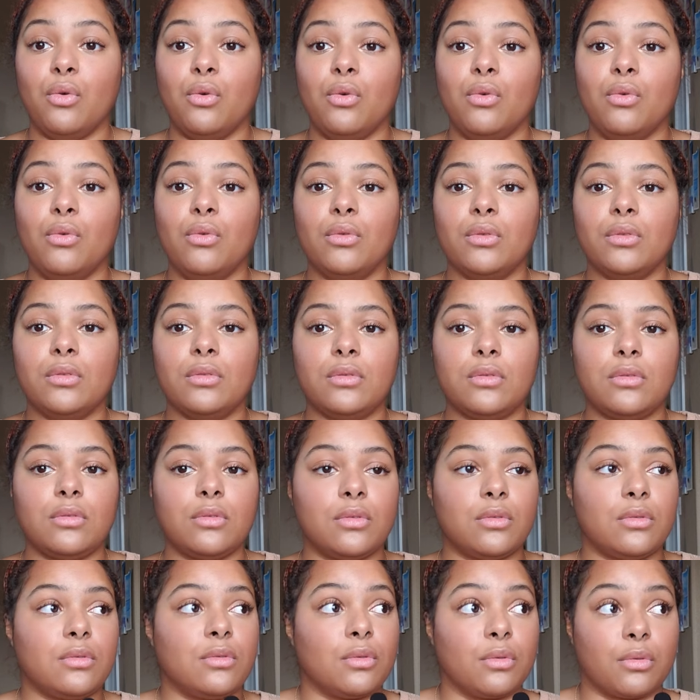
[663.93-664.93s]
2,
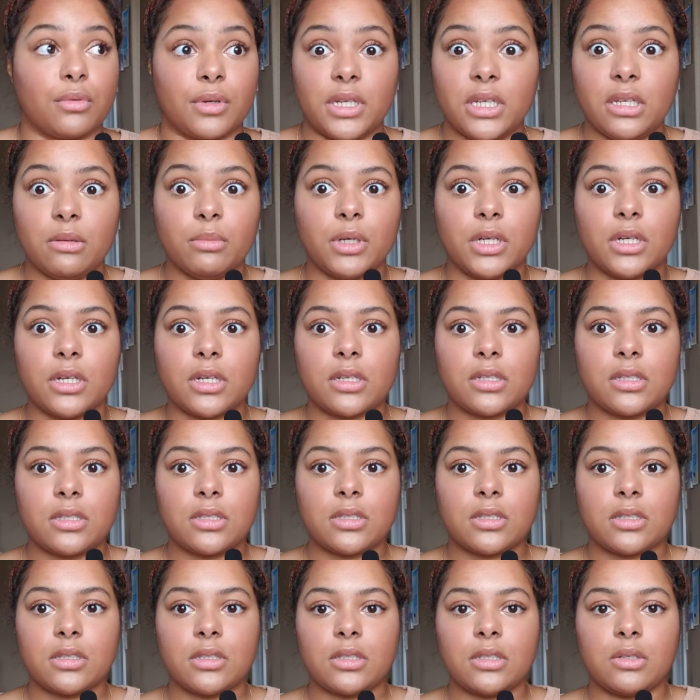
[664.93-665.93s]
3
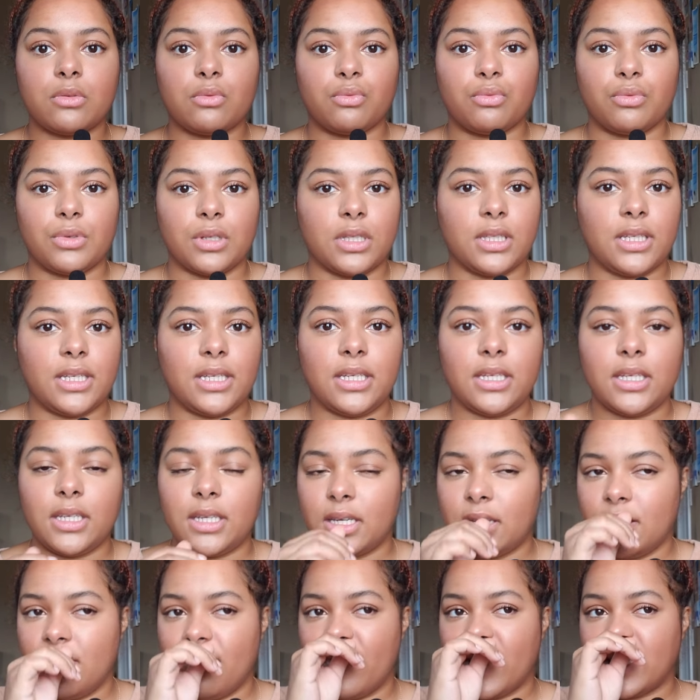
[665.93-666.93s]
books to really
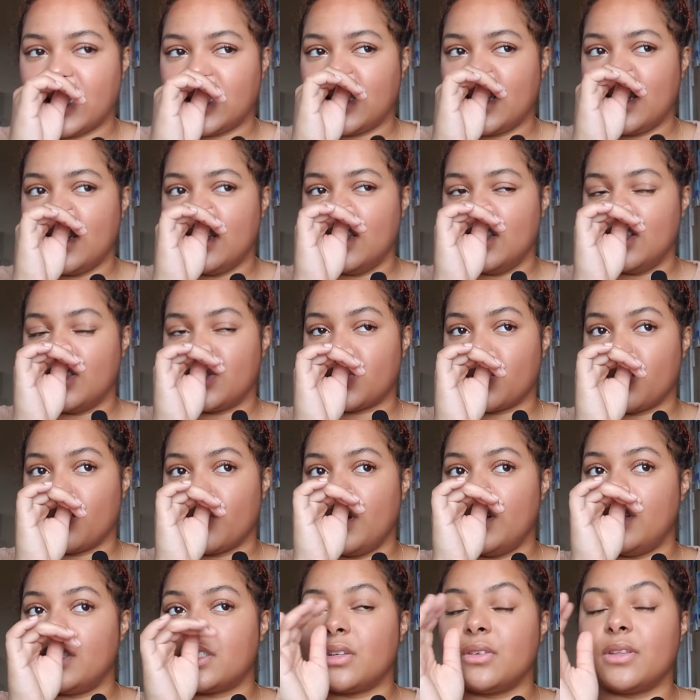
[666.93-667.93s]
get invested in the
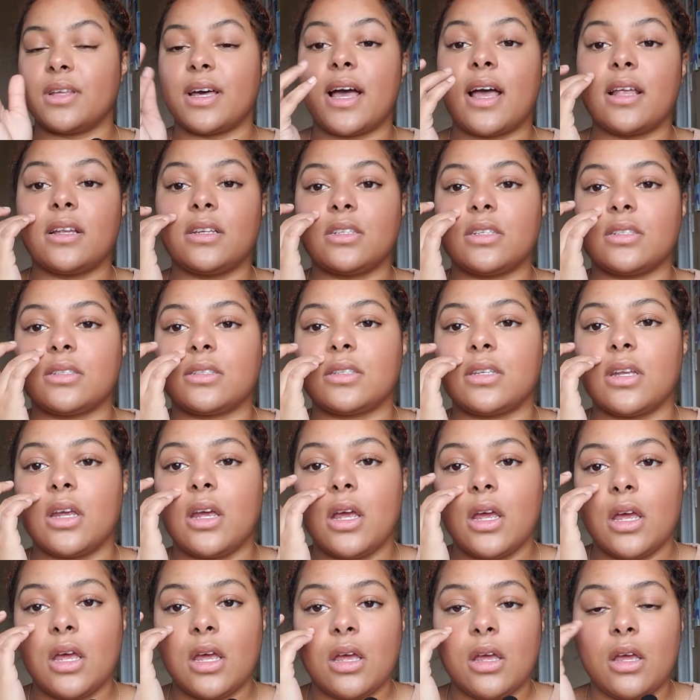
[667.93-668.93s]
story. So that just
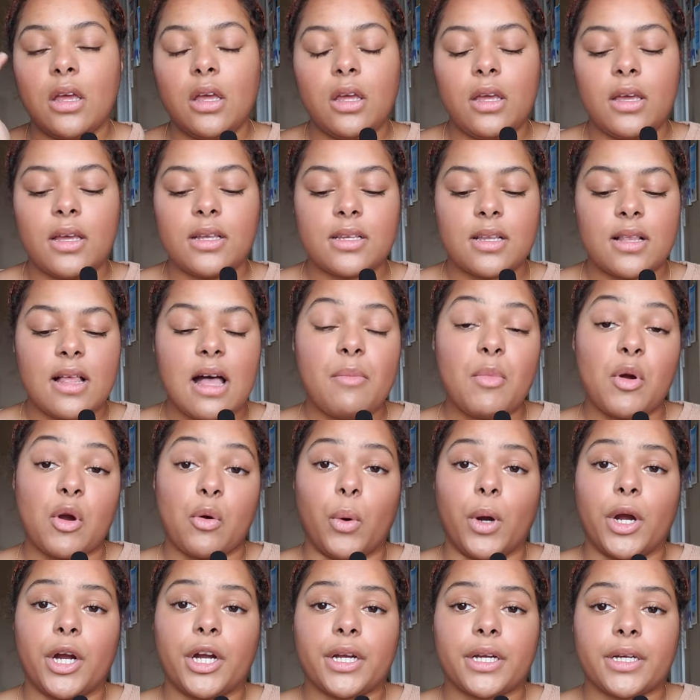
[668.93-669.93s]
is a lot
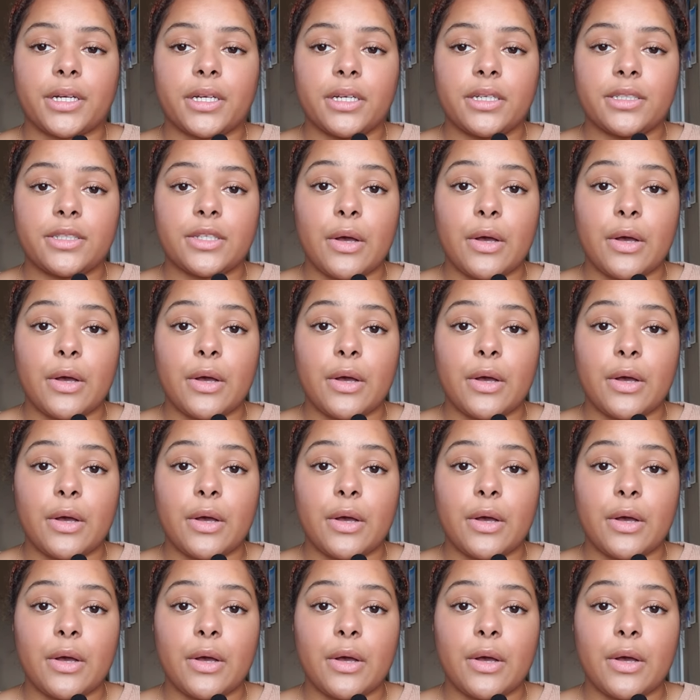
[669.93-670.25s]
more work.